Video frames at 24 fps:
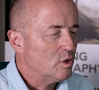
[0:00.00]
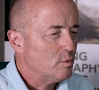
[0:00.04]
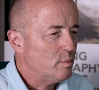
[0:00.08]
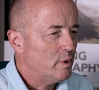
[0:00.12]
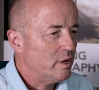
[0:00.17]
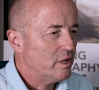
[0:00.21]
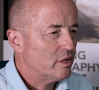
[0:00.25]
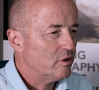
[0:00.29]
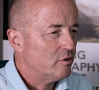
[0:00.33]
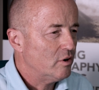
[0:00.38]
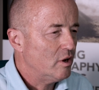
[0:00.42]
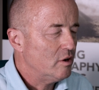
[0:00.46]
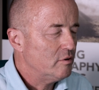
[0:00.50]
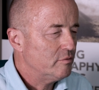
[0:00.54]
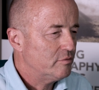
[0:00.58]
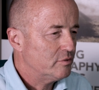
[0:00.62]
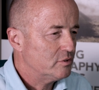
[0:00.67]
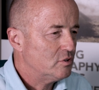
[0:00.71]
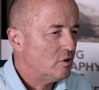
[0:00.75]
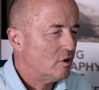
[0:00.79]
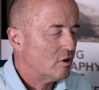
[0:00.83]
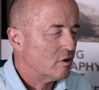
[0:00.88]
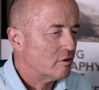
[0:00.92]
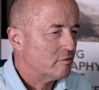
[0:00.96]
What about your own
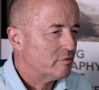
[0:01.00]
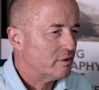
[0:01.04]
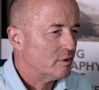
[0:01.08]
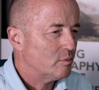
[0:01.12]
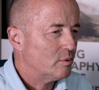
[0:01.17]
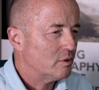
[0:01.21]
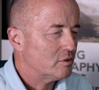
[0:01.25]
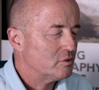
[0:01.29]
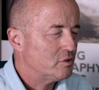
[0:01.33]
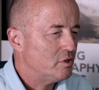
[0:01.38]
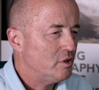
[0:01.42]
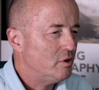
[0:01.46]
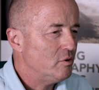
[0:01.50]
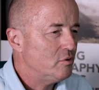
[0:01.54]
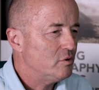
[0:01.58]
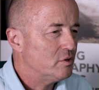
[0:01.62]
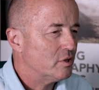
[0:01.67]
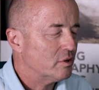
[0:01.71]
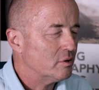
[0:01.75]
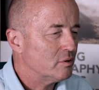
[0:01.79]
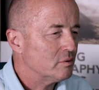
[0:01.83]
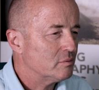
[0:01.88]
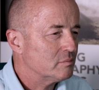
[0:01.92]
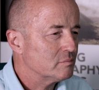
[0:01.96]
photography? What do you
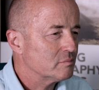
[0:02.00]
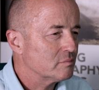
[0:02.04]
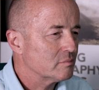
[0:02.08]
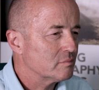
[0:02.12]
do?